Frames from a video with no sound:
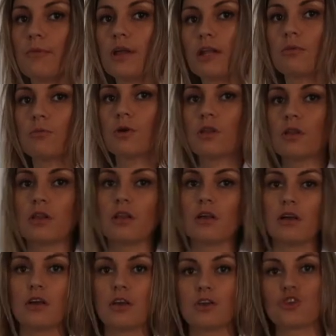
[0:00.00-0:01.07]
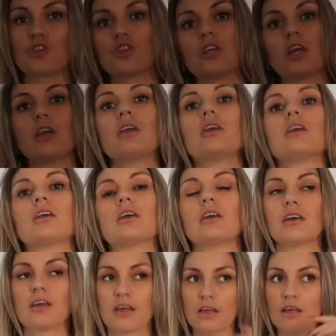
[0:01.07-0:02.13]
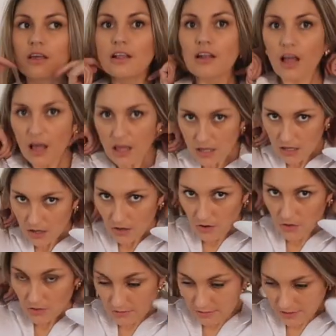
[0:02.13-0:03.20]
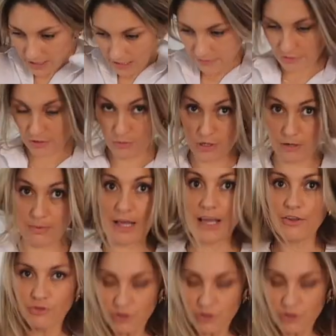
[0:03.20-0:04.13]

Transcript: minimal, chic. Like, honestly, if you want to play